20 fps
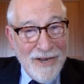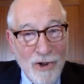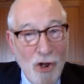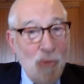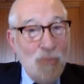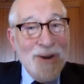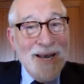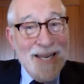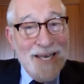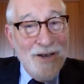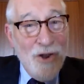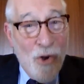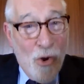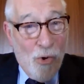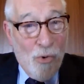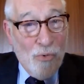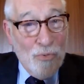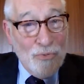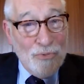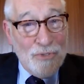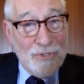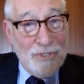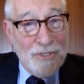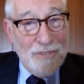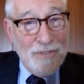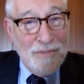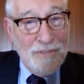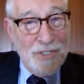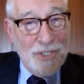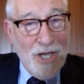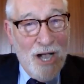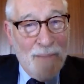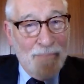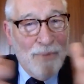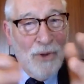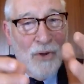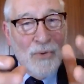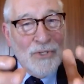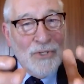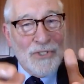Nobody knows. John
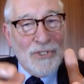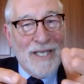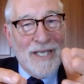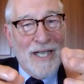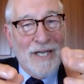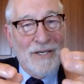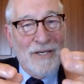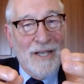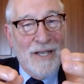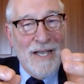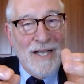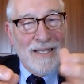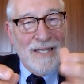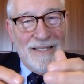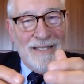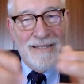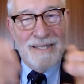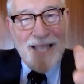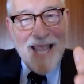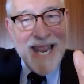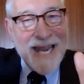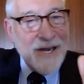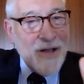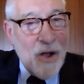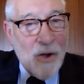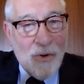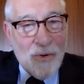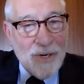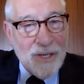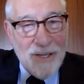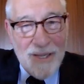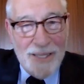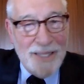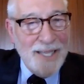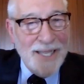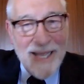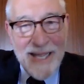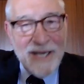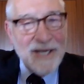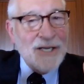Bogle said they don't in
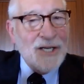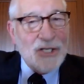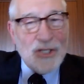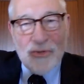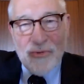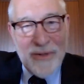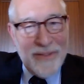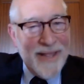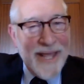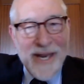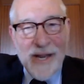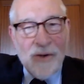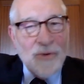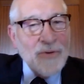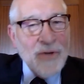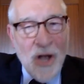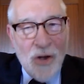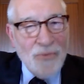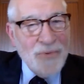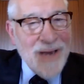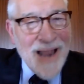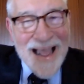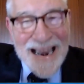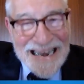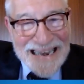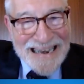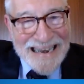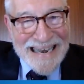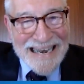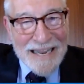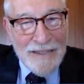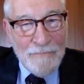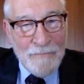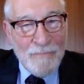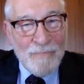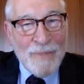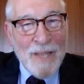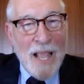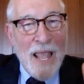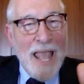the industry. They don't know nothing.
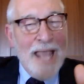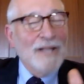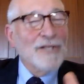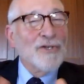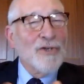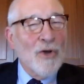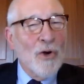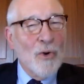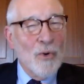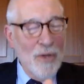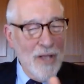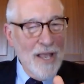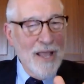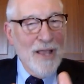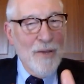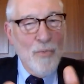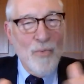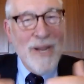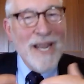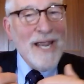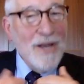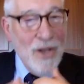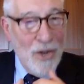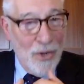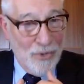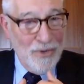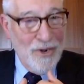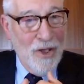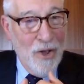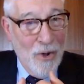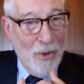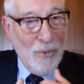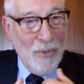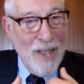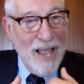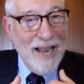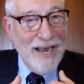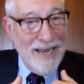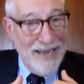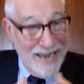And so we don't
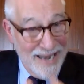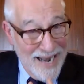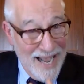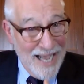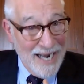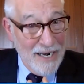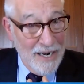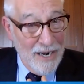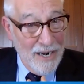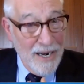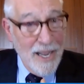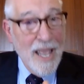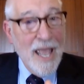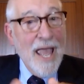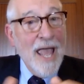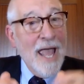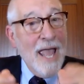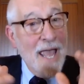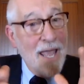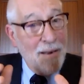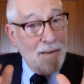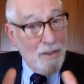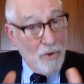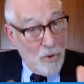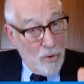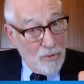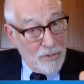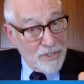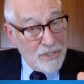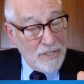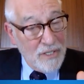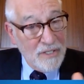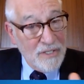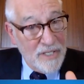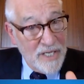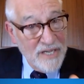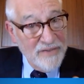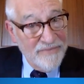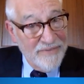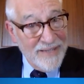know nothing. And of course, the
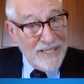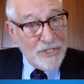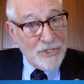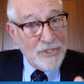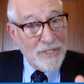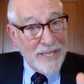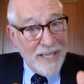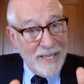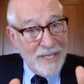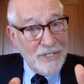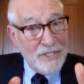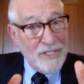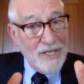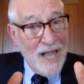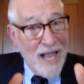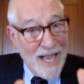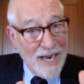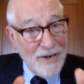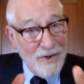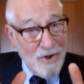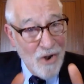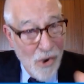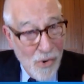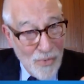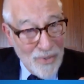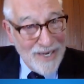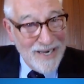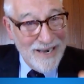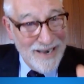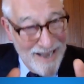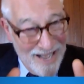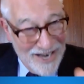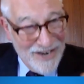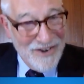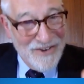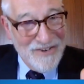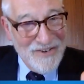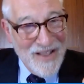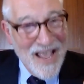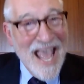defense against not knowing
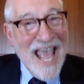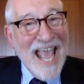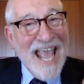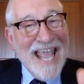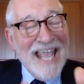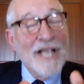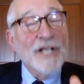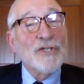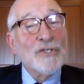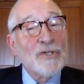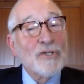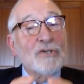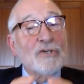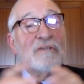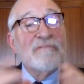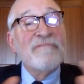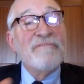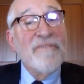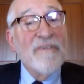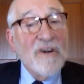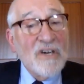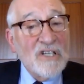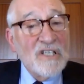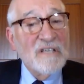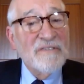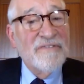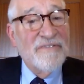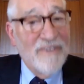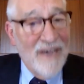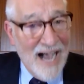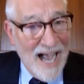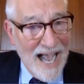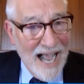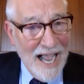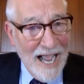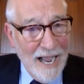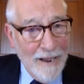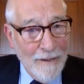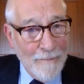nothing is to diversify.